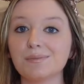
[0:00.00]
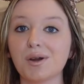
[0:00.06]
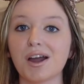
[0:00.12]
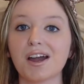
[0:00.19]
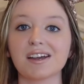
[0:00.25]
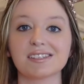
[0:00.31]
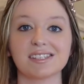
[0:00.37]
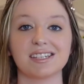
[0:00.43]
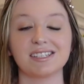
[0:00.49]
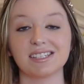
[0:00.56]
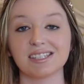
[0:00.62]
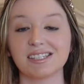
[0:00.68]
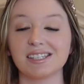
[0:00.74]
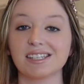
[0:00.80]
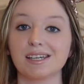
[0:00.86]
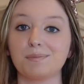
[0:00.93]
parks like
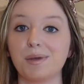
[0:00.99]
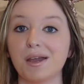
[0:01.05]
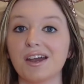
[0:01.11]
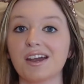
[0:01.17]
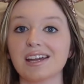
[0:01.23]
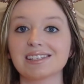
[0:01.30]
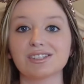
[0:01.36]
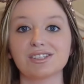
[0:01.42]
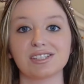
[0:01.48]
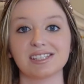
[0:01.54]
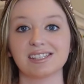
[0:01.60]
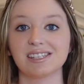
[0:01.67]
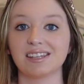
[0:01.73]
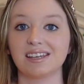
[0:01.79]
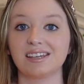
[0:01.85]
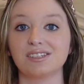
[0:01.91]
Disneyland Paris or
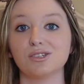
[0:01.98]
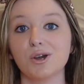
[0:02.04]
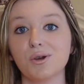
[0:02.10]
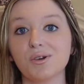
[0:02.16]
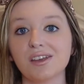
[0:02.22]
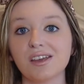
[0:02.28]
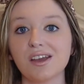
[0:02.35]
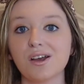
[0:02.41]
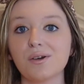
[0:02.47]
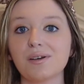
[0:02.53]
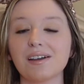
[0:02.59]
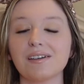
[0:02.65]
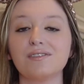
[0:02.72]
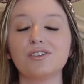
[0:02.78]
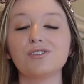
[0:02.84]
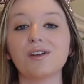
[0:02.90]
Disneyland Tokyo
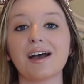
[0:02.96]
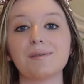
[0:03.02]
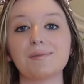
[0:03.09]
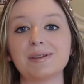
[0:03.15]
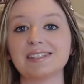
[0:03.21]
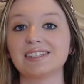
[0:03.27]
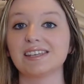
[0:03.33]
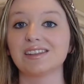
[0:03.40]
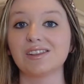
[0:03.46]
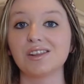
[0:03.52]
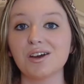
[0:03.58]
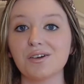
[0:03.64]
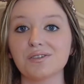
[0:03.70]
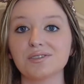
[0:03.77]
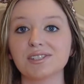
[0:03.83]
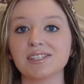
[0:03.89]
if you have been to
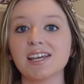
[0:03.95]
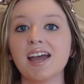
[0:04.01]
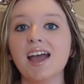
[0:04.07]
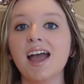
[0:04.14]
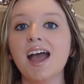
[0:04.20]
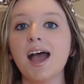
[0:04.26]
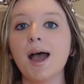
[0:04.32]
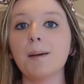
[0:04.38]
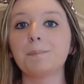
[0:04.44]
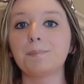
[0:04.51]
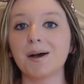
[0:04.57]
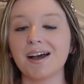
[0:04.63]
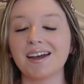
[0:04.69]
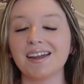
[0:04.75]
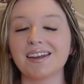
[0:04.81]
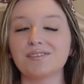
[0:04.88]
those.
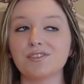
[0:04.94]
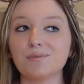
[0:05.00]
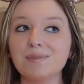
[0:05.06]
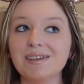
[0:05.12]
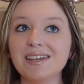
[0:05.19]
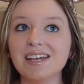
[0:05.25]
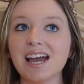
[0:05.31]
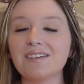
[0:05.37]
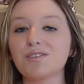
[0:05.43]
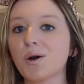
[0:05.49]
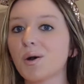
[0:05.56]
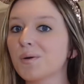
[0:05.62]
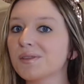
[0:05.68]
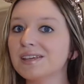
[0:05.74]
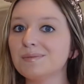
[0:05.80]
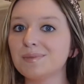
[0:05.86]
But for me, I've
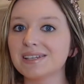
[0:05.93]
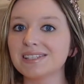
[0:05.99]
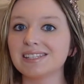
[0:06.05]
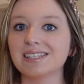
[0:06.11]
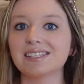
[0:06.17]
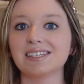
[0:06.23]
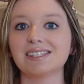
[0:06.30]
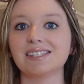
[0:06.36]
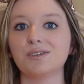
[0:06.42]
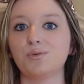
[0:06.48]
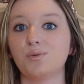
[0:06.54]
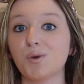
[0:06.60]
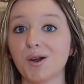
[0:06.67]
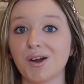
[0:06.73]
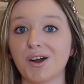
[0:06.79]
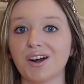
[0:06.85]
only been to Disney
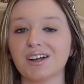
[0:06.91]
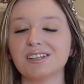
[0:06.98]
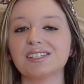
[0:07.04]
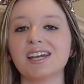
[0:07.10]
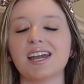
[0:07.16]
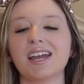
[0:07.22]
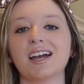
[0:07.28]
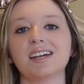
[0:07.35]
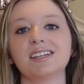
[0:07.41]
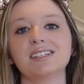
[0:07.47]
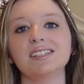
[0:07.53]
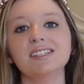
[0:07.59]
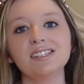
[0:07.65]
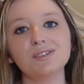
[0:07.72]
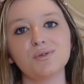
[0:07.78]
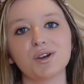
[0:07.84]
World, and in
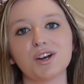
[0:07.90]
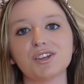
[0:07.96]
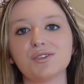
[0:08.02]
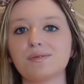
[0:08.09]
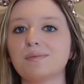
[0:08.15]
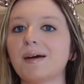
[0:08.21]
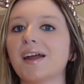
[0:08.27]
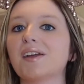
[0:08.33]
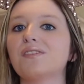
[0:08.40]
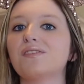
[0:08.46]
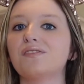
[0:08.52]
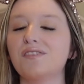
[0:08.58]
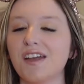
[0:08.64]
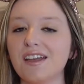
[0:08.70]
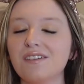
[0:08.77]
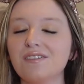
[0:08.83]
Disney World, one of my
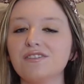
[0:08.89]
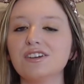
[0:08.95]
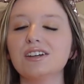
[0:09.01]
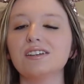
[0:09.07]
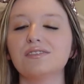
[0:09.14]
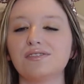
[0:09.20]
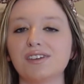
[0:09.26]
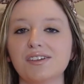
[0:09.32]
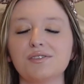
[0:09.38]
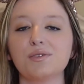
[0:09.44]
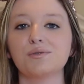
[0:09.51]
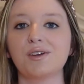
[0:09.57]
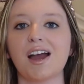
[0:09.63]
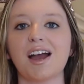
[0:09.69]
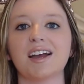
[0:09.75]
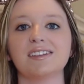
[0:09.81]
favorite
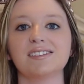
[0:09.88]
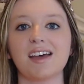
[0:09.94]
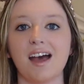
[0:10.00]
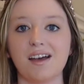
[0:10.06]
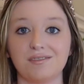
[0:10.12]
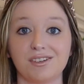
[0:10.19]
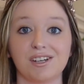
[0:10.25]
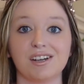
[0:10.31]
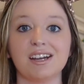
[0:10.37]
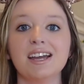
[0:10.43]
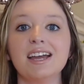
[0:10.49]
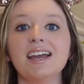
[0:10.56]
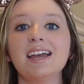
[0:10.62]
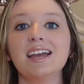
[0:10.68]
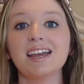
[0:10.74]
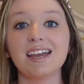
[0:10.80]
rides ever
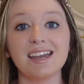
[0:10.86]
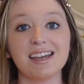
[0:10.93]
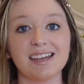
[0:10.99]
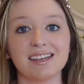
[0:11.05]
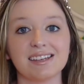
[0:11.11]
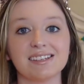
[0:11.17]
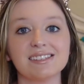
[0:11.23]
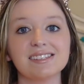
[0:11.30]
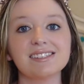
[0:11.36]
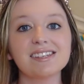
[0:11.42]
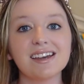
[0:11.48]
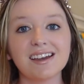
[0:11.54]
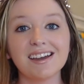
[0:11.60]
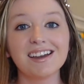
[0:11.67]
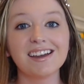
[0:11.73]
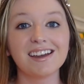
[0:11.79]
is
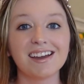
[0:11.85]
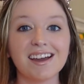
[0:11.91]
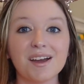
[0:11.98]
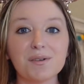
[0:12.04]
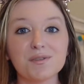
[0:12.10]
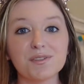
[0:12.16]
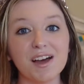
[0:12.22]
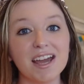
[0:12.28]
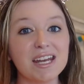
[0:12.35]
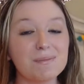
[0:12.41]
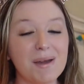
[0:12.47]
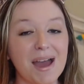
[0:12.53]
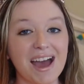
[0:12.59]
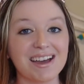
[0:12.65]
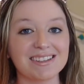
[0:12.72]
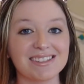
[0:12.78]
Flight of
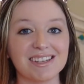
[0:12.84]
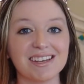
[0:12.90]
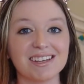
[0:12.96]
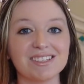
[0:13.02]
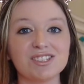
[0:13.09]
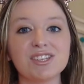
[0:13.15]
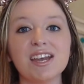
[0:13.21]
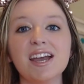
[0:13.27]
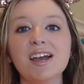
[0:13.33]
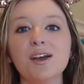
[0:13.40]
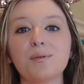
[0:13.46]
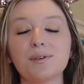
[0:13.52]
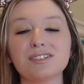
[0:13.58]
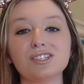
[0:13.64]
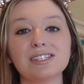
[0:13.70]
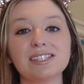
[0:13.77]
Passage,
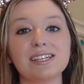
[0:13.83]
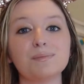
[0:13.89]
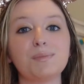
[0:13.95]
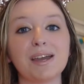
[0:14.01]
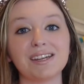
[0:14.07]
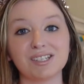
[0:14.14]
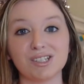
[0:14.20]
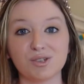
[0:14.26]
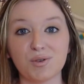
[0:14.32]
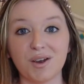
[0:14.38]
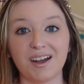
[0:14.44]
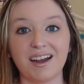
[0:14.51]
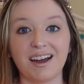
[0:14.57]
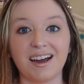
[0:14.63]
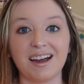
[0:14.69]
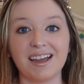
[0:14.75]
which is in
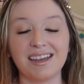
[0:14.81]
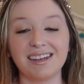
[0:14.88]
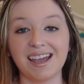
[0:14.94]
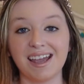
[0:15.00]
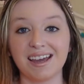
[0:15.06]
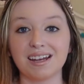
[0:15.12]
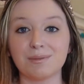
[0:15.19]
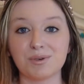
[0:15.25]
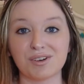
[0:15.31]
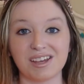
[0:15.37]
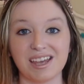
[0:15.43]
Pandora in Animal